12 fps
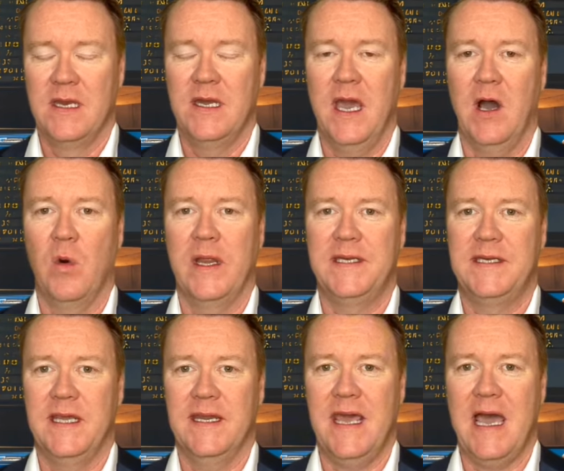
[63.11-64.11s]
Now we
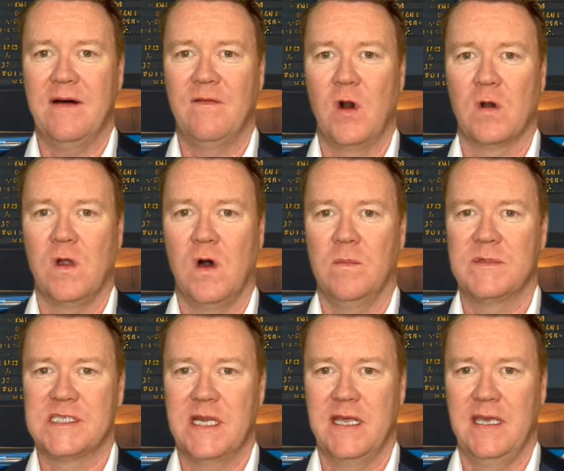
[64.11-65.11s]
did have Oklahoma
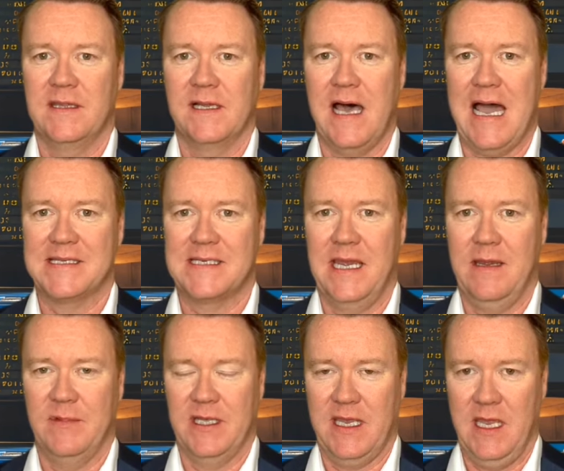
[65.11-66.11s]
City in the last game,
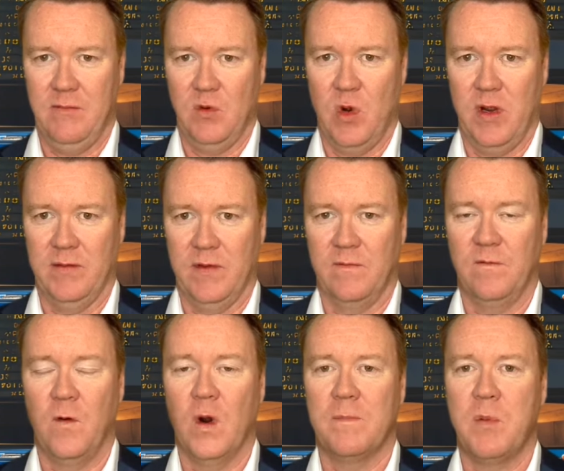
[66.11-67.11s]
and they came away with a
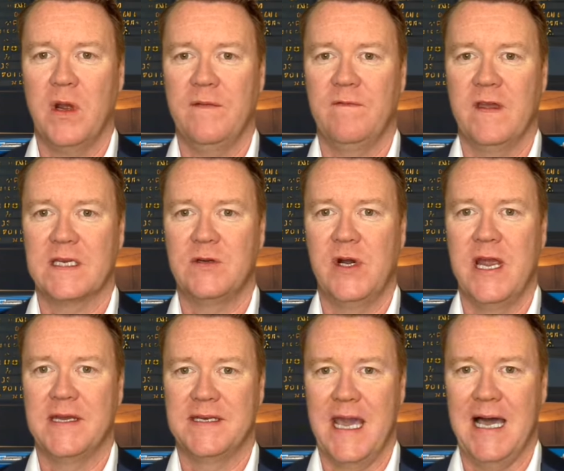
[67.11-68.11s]
4-point victory
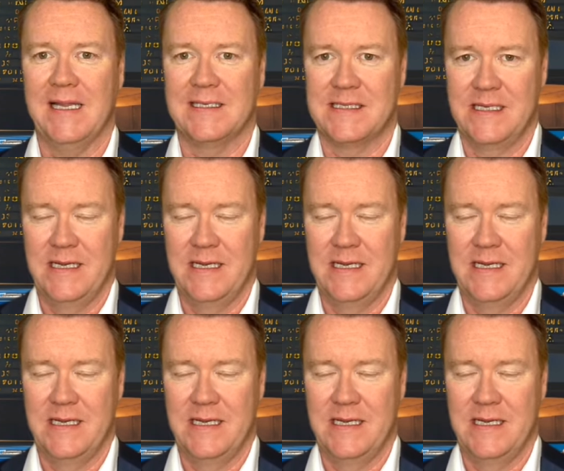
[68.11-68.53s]
at Dallas.